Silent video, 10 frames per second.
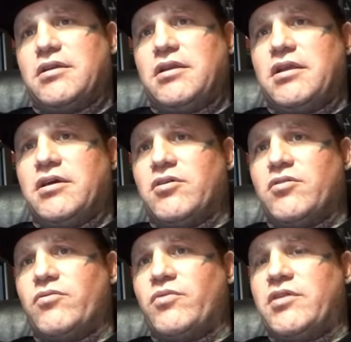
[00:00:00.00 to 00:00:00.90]

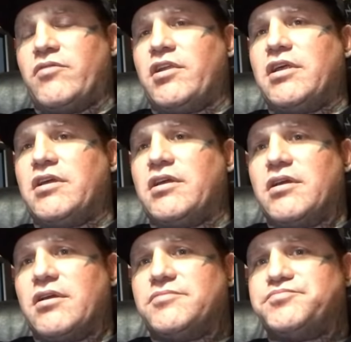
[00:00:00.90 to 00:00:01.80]
Here's a good thing,
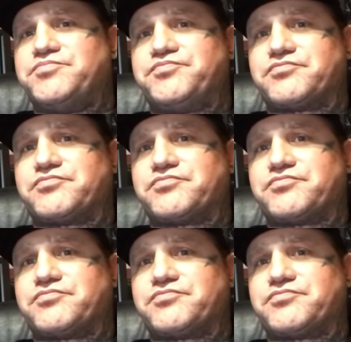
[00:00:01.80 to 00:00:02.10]
a place I